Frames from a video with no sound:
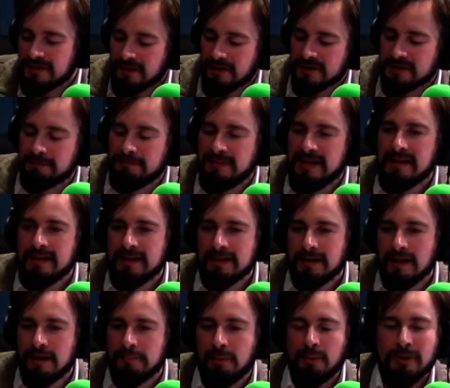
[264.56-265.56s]
Well, he starts
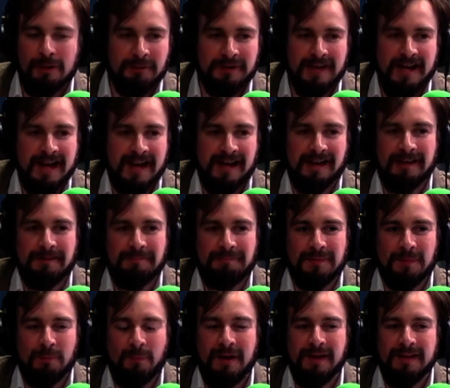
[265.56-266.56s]
peeling a boiled egg